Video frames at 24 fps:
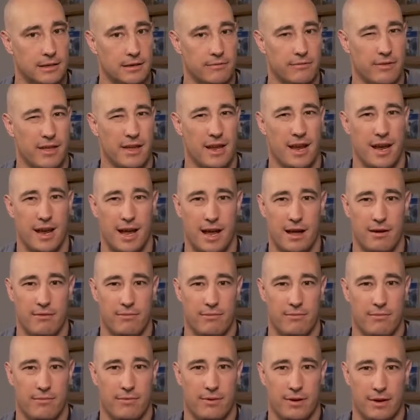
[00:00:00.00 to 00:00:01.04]
if they
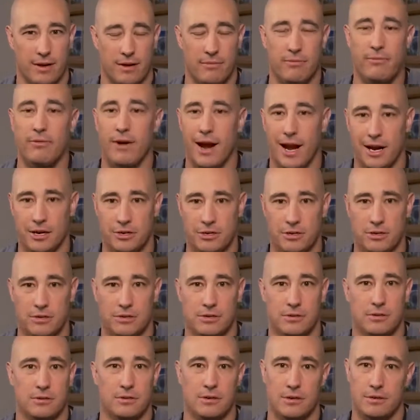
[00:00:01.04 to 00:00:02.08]
have
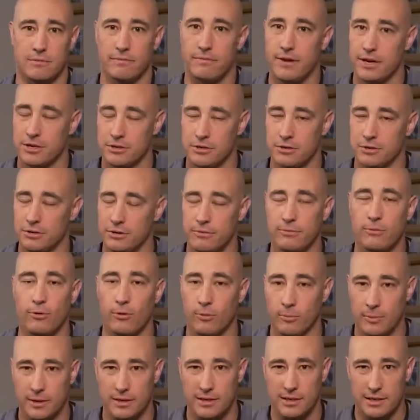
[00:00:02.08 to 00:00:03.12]
fractures or facial
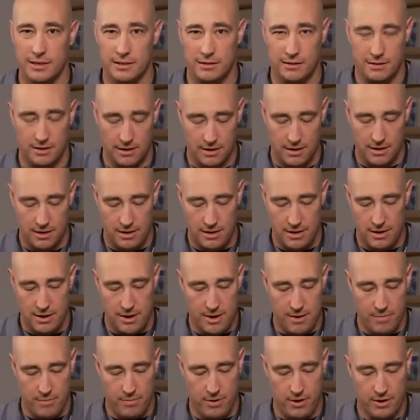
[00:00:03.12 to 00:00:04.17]
deformities,
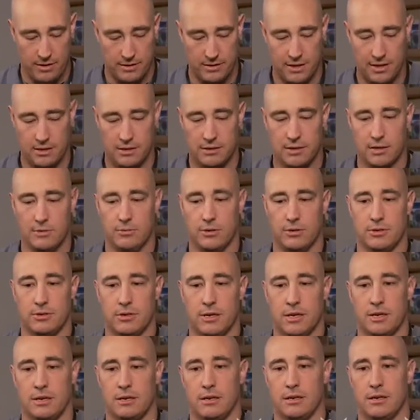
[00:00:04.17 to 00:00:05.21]
but essentially what you're
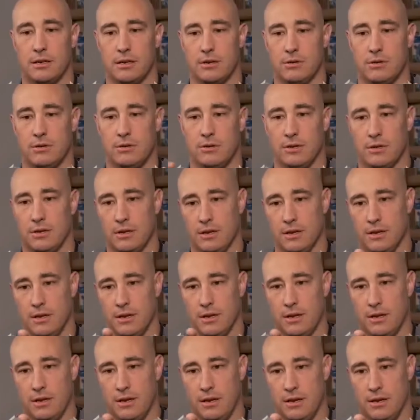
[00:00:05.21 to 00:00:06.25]
going to do
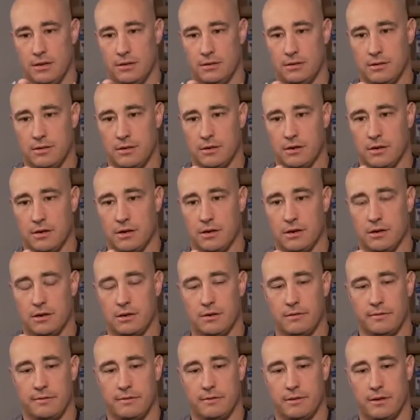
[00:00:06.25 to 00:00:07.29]
is the
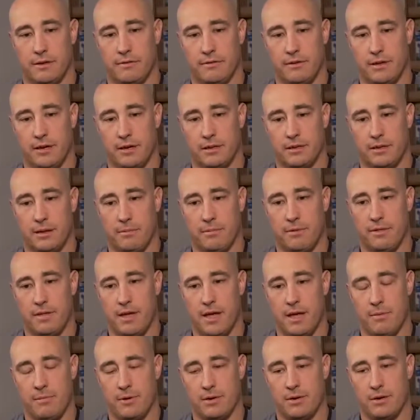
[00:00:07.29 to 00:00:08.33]
curves of the
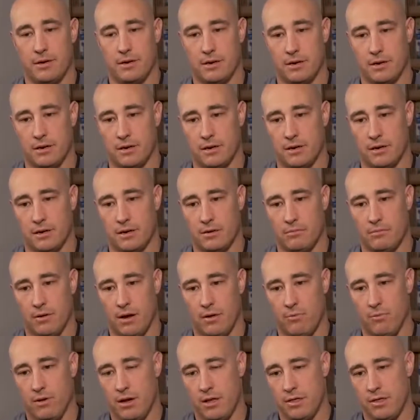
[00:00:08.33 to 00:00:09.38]
exophthalmometer,
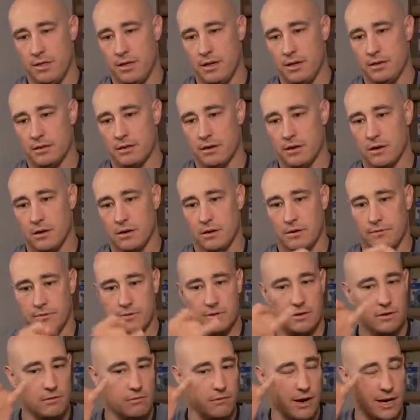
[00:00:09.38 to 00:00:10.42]
I want these curves
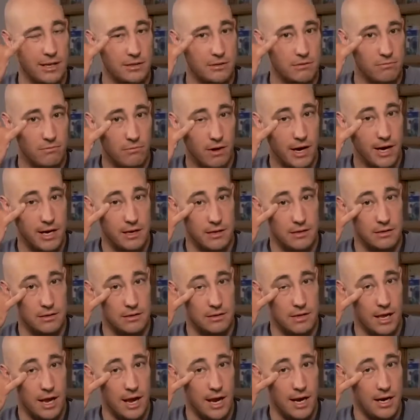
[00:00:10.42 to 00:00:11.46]
to rest right
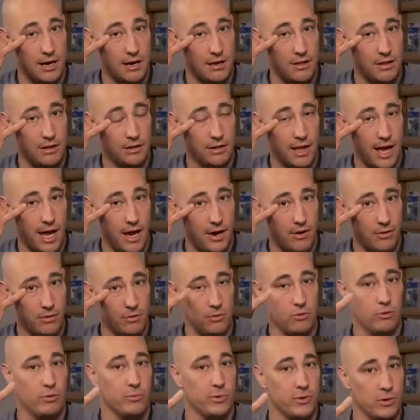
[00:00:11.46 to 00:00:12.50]
inside the
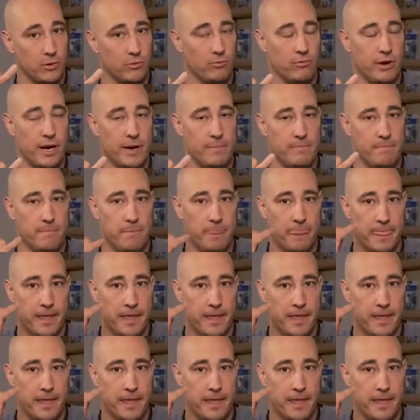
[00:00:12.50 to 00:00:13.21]
lateral orbital rim.